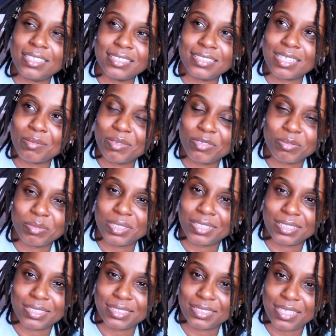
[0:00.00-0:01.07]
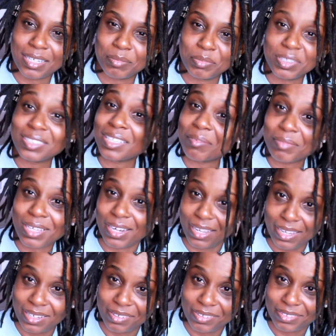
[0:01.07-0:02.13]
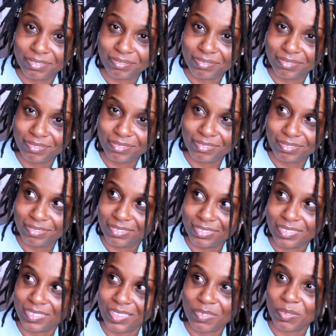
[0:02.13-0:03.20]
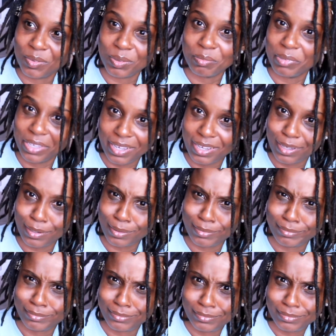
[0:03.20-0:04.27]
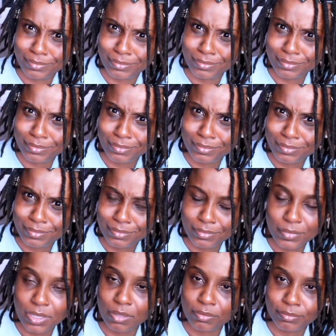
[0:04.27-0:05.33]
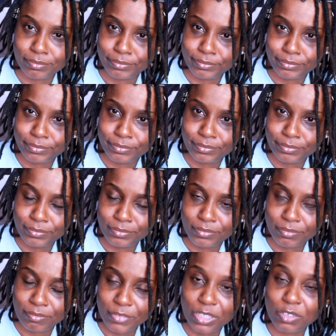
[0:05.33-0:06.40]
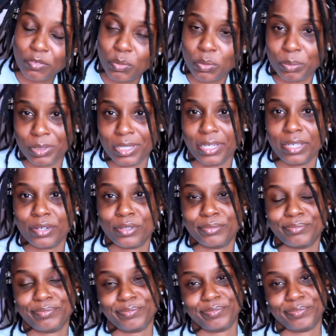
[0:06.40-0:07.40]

It's not meant for me to understand because I'm not a hater never will be a hater. No, never will be a hater.